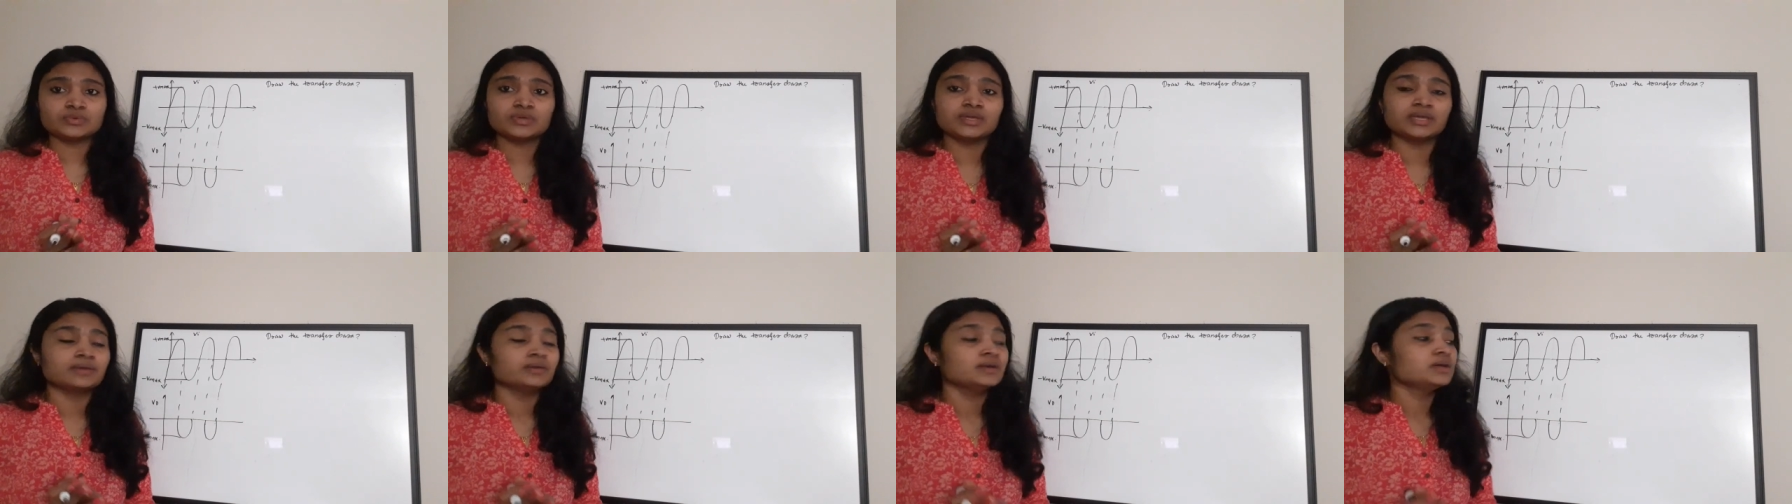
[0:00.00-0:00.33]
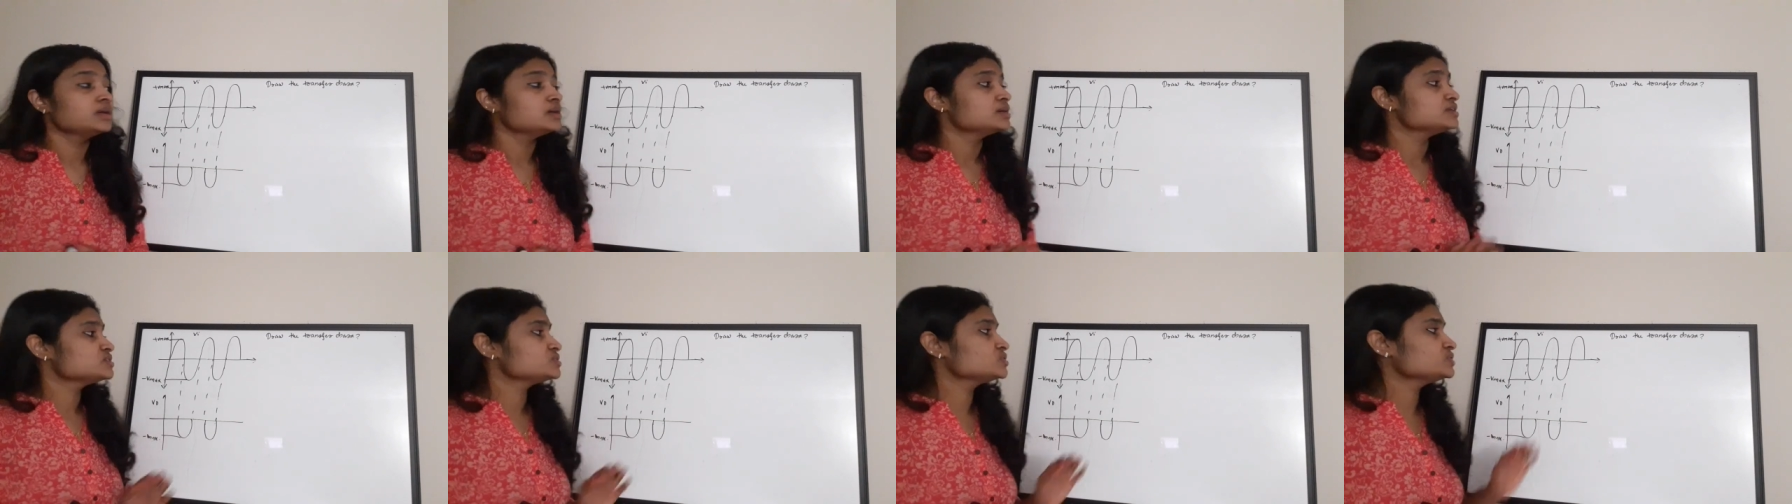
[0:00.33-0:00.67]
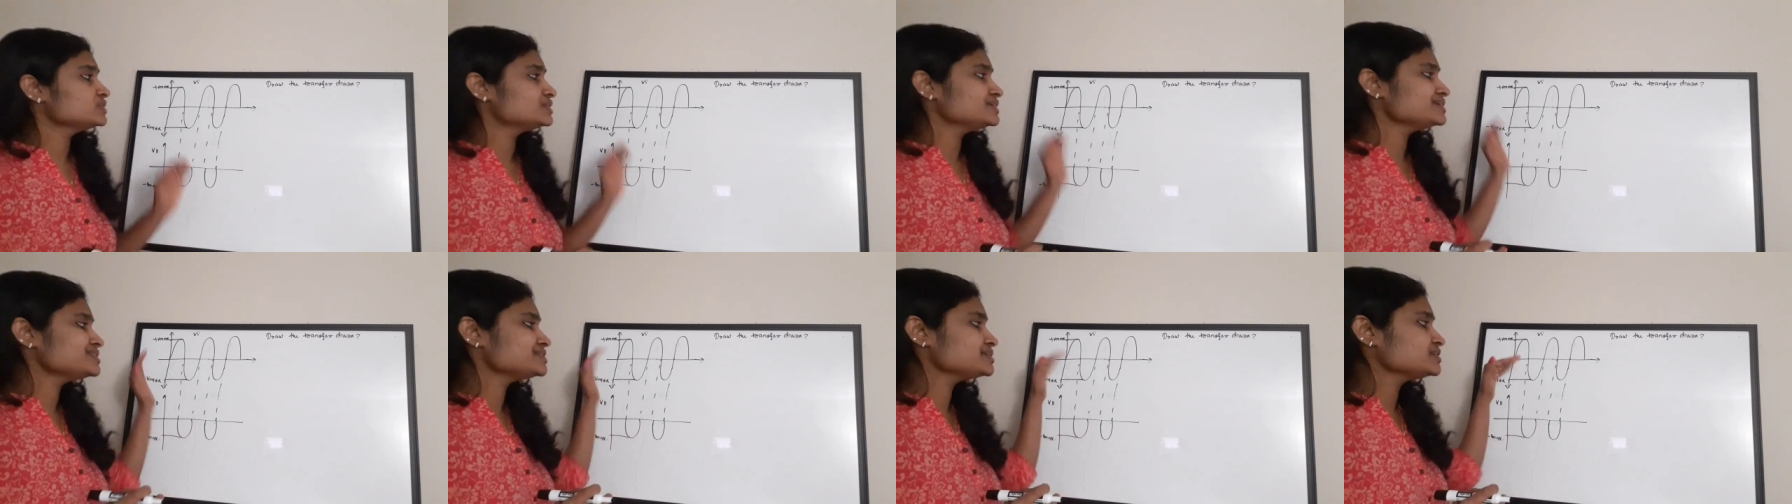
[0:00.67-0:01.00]
Okay,
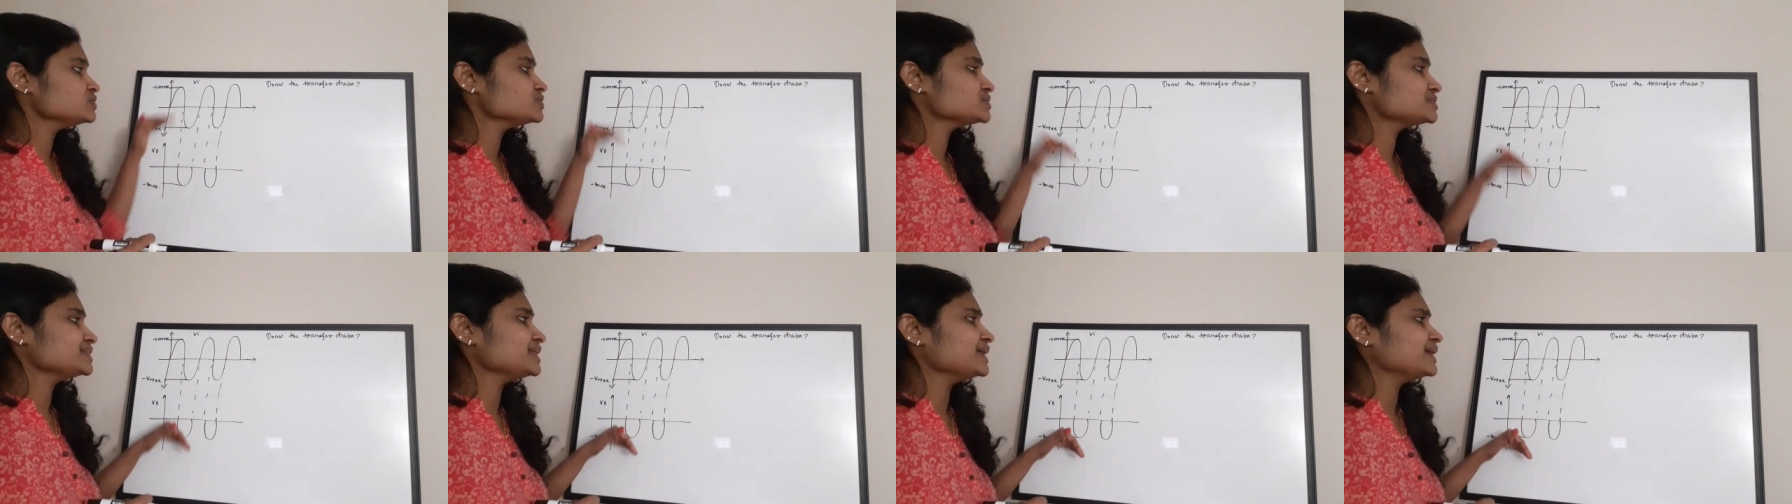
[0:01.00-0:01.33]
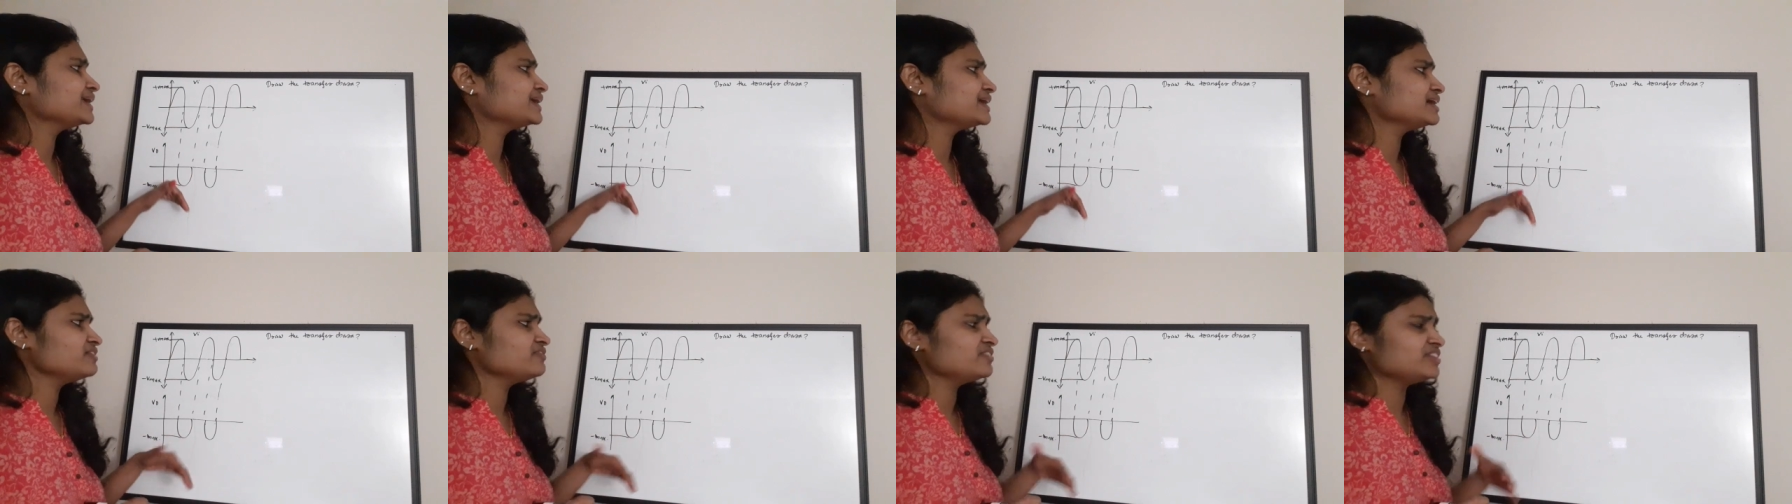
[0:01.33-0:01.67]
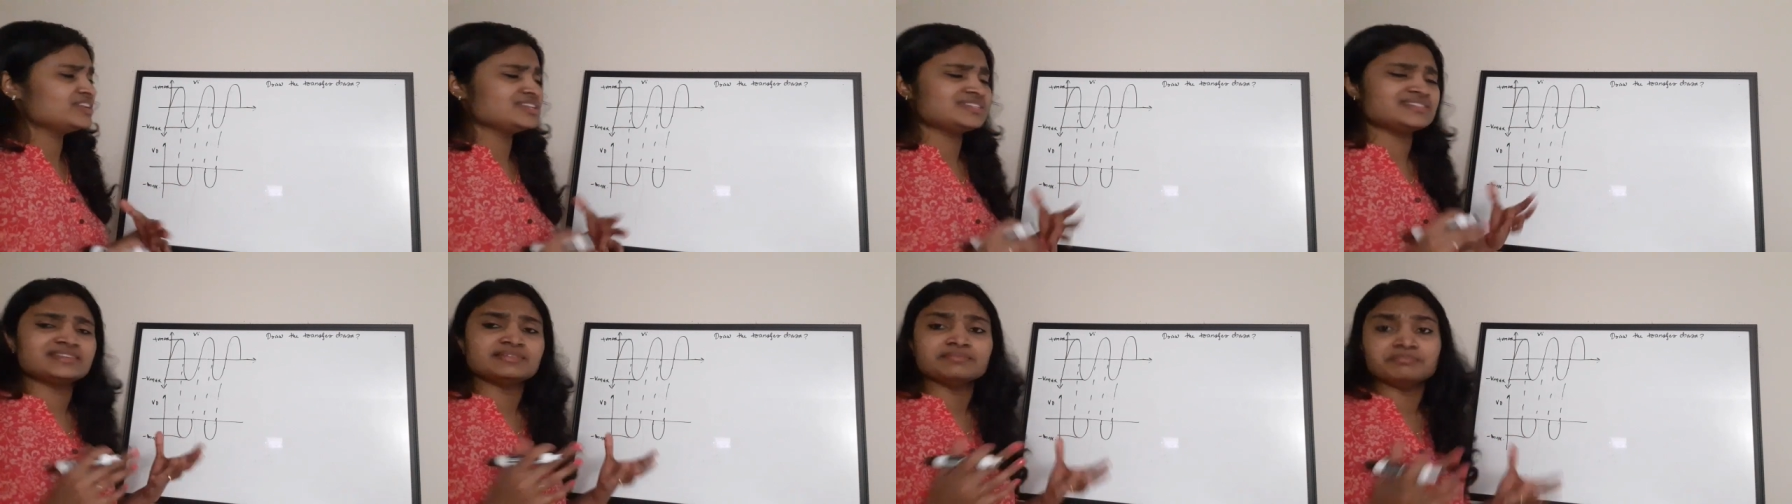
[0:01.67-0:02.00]
so this looks like a
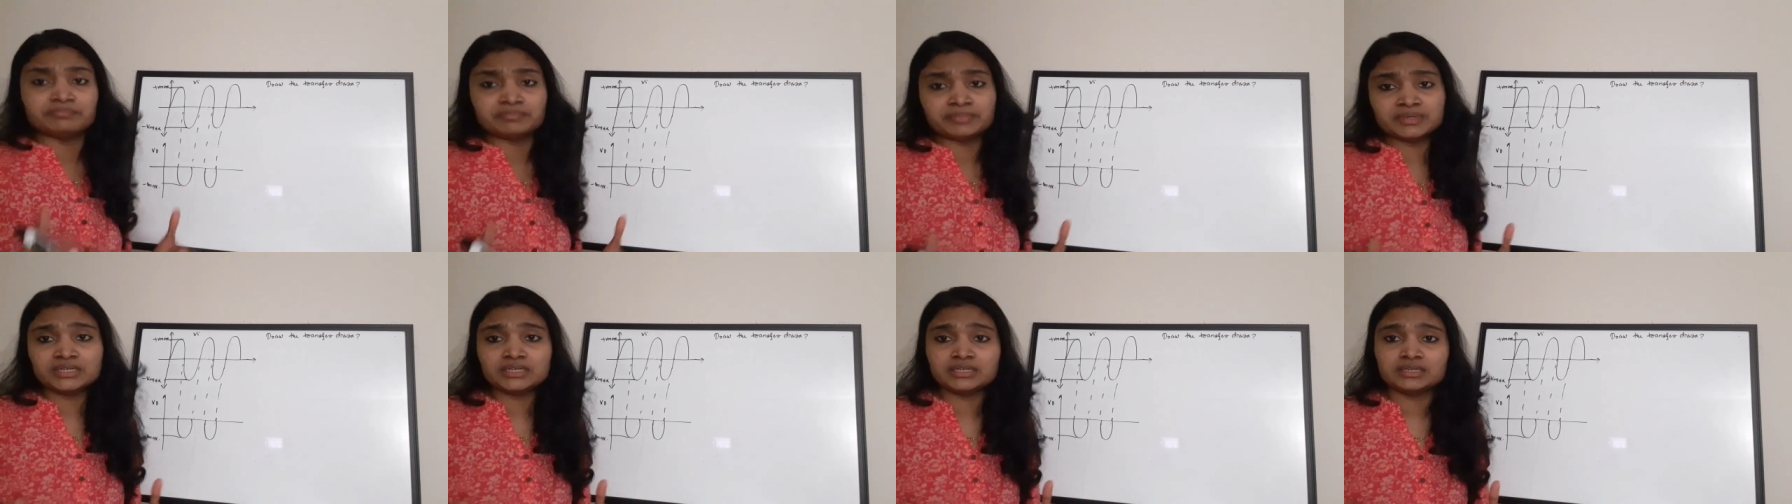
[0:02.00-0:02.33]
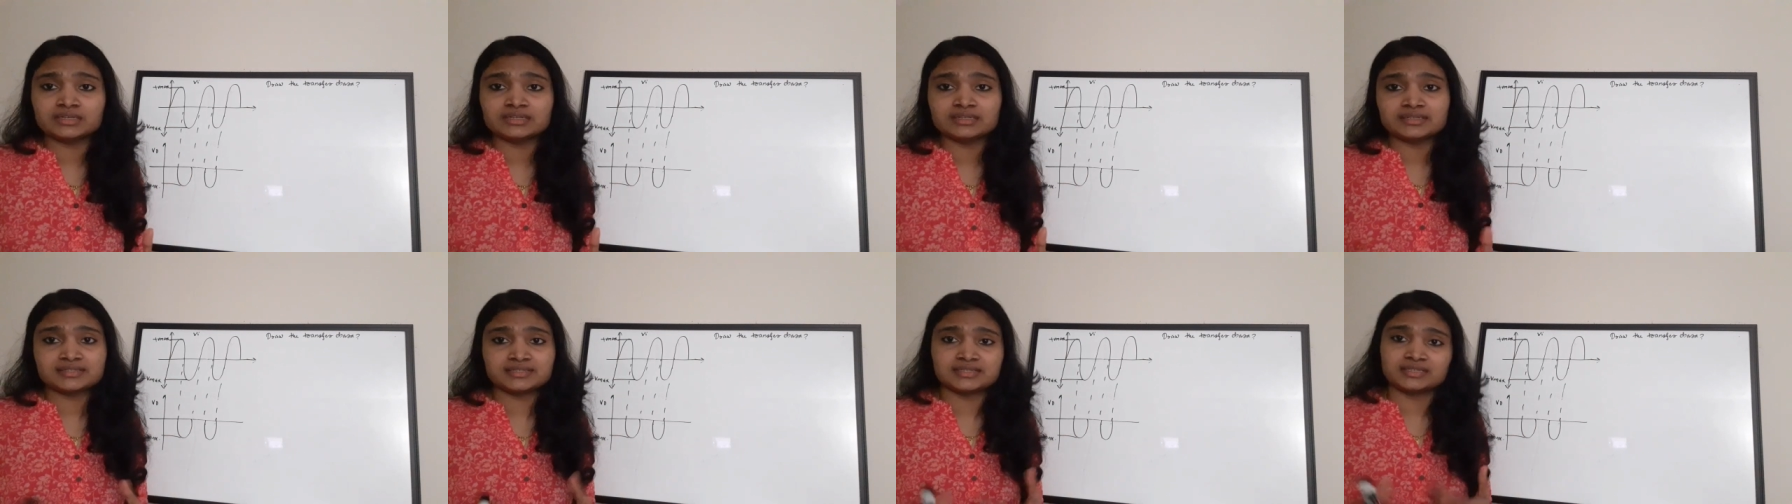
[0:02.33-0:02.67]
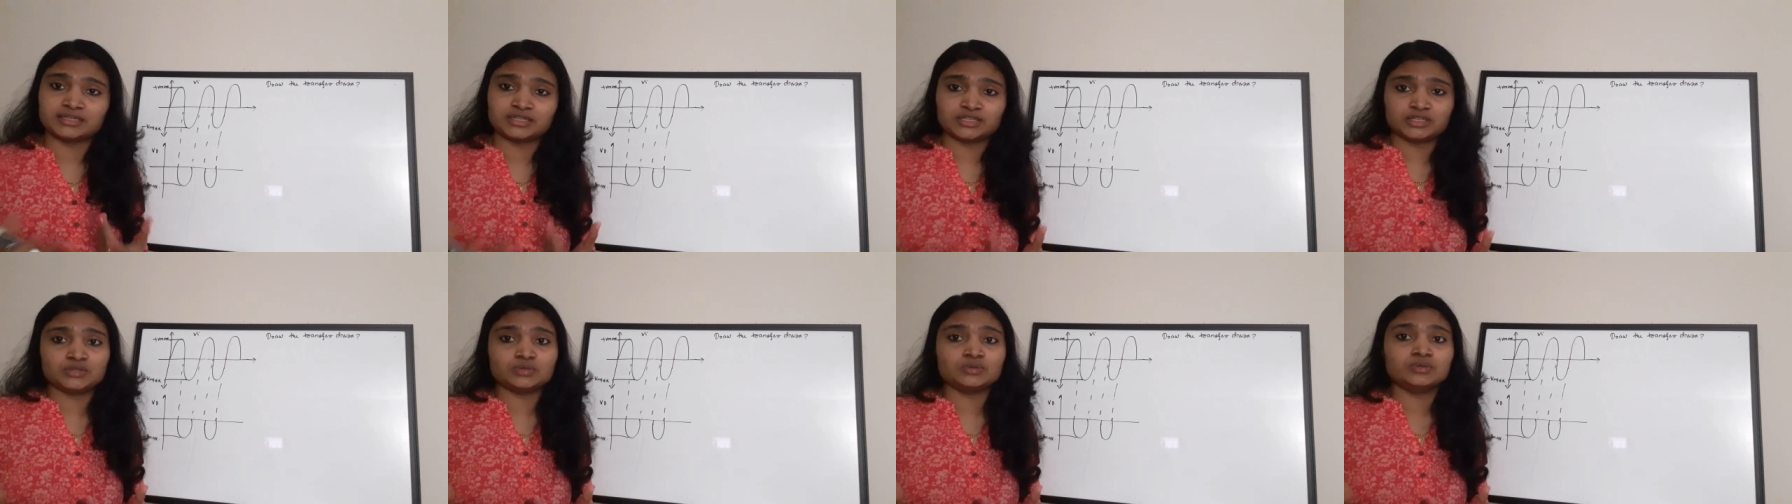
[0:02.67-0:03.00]
very simple
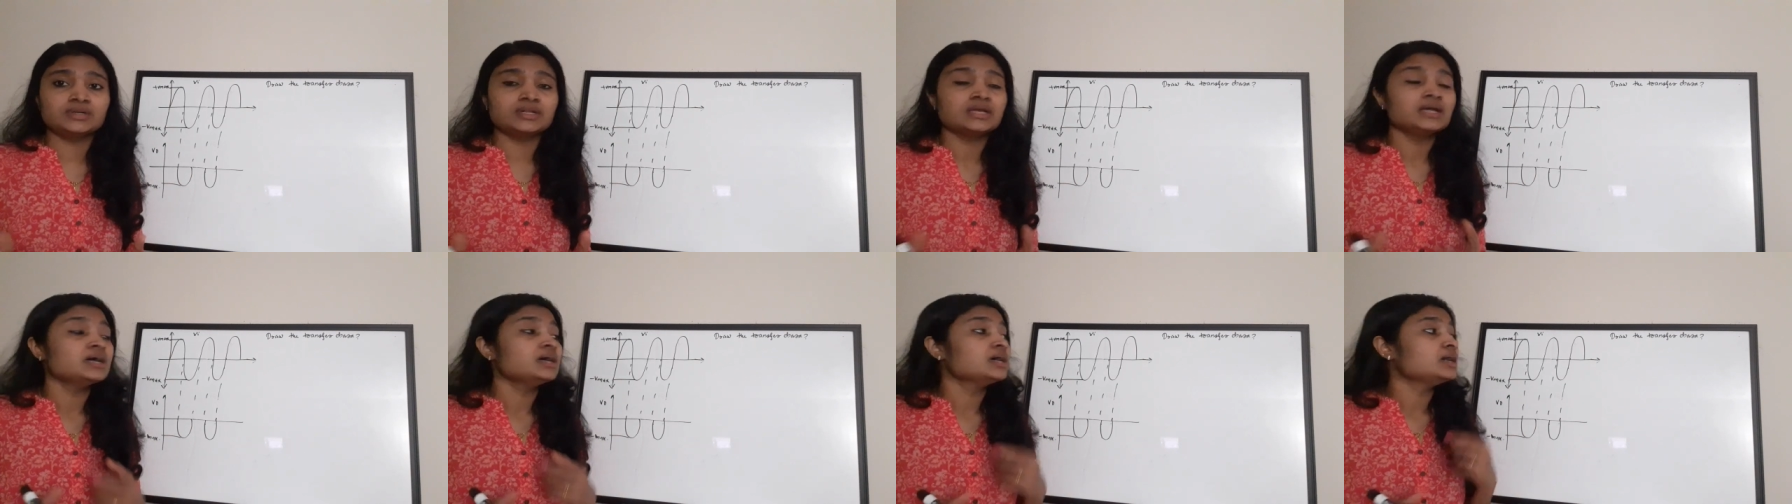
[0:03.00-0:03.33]
circuit